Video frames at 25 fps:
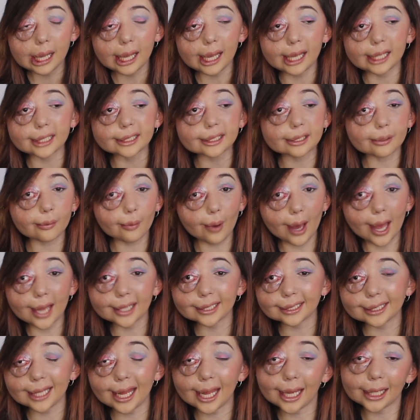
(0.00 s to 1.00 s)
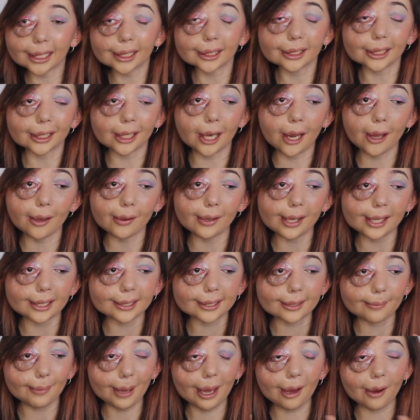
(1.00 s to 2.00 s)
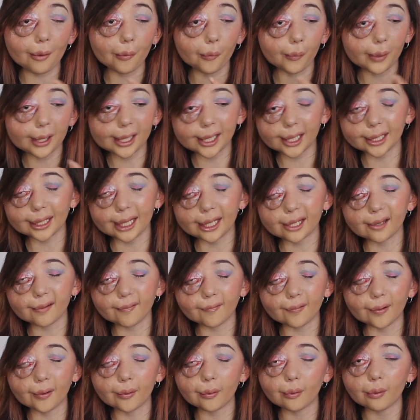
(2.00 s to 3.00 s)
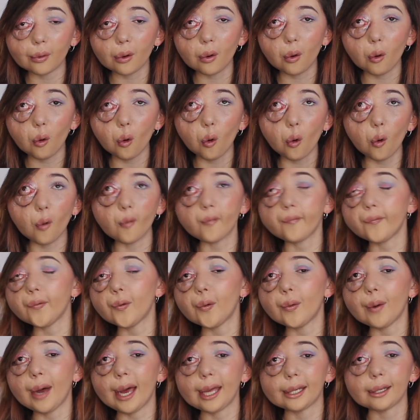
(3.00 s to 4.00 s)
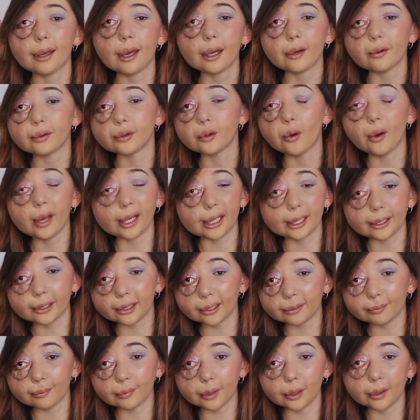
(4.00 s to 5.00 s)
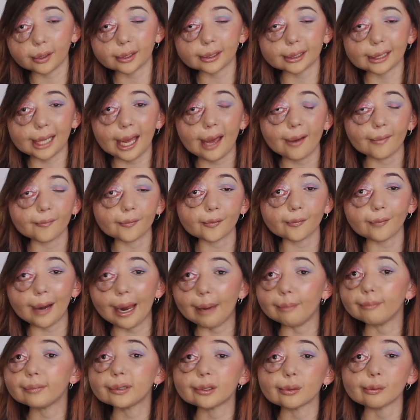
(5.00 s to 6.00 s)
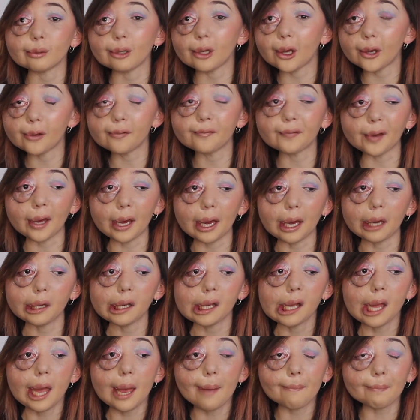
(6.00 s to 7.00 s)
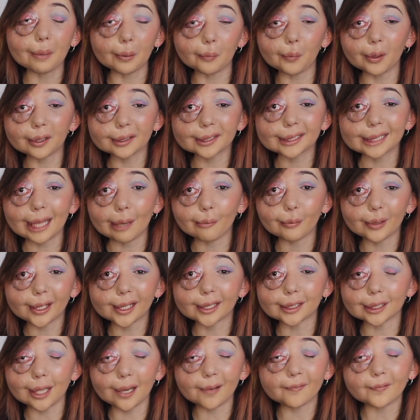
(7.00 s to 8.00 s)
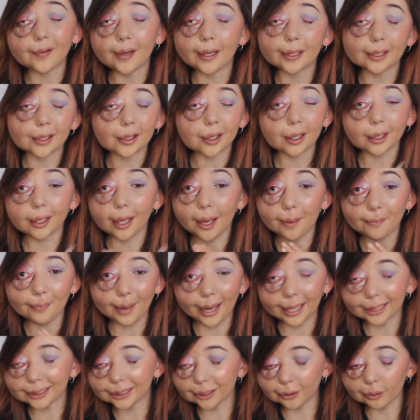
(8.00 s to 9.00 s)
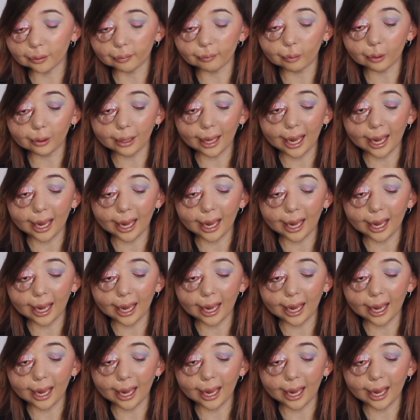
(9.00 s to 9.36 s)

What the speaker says: it's the worst thing. You know, it's about a week that you feel awful and are not in a good mood and have cramps all over. But once that week is over, you can go back to normal